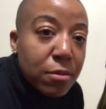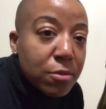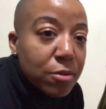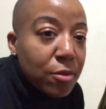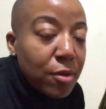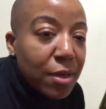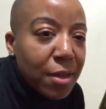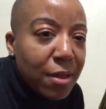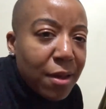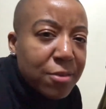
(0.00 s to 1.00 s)
So you
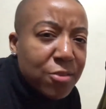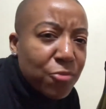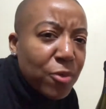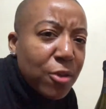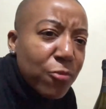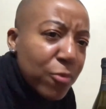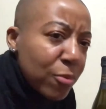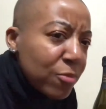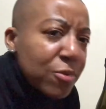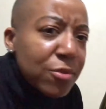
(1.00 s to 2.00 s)
get lots of red
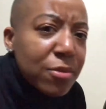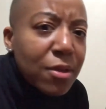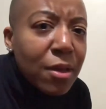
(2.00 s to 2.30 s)
fruits